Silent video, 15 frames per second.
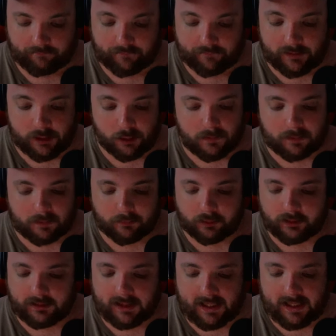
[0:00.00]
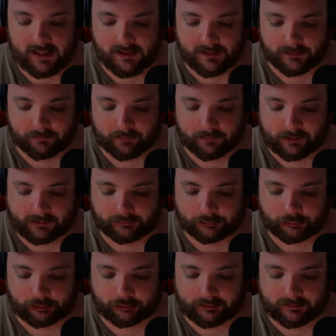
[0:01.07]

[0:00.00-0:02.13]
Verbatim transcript: video memory, 8 gigabytes,